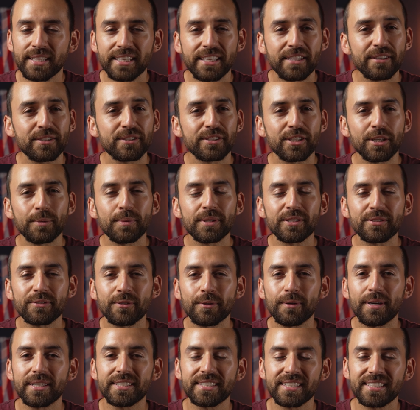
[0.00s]
to thank you so much for
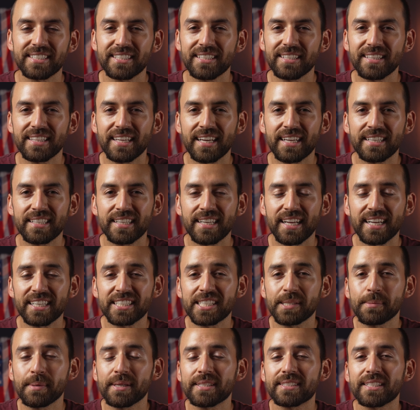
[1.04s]
watching till the end. It
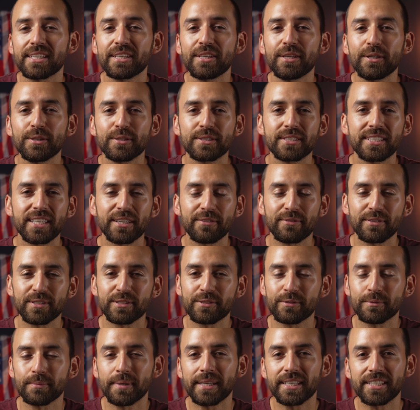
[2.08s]
actually makes a huge difference
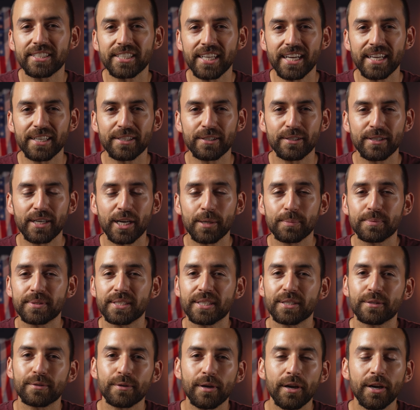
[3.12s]
for my channel, helps
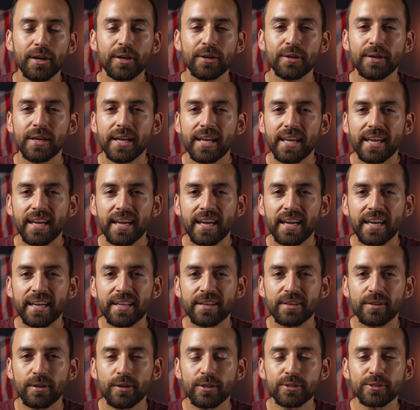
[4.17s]
it grow.
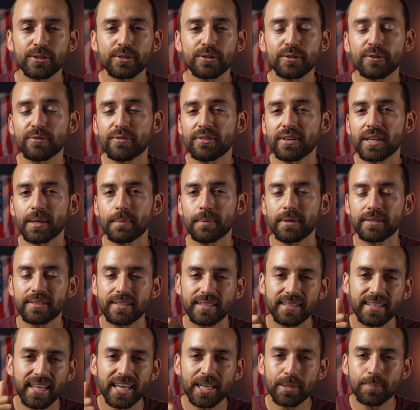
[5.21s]
And also don't forget about the
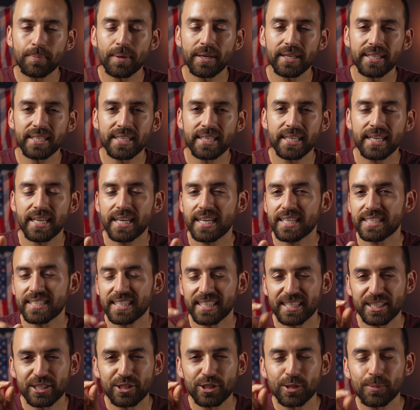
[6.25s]
like button. It's
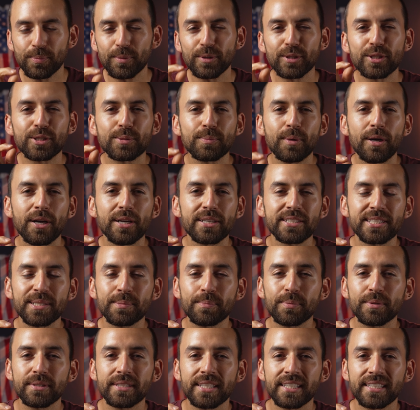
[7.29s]
like a super small,
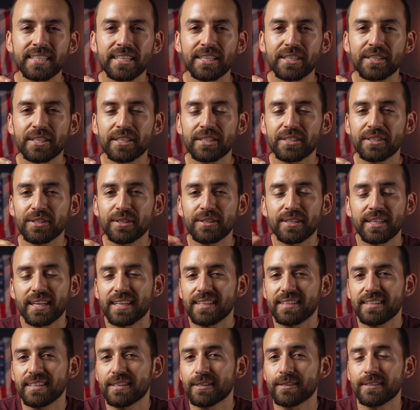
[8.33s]
simple thing that you can do
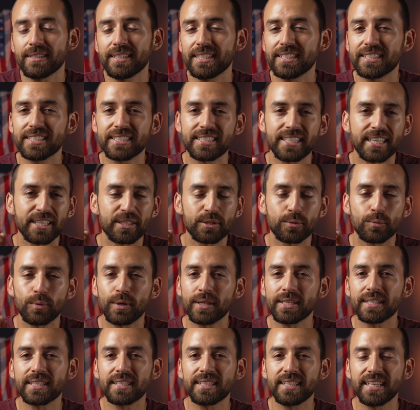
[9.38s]
that literally just takes
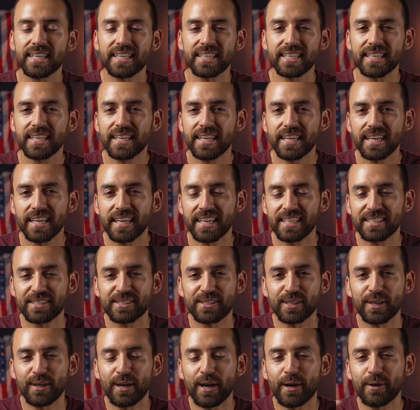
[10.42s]
one click. And
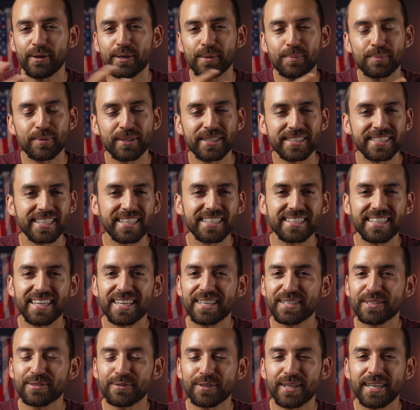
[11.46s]
so I would appreciate
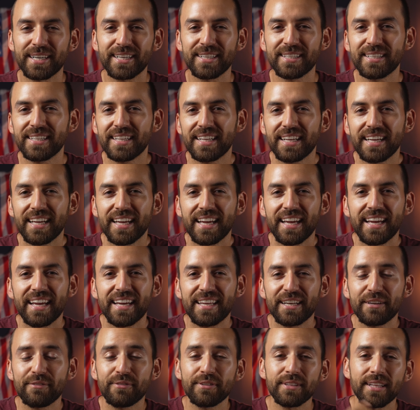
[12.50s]
that as well.
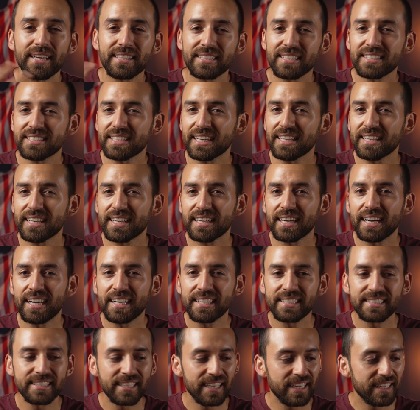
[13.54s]
And if you like this kind of
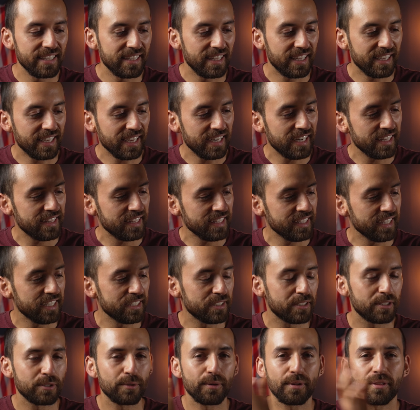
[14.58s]
content, like anything that has to do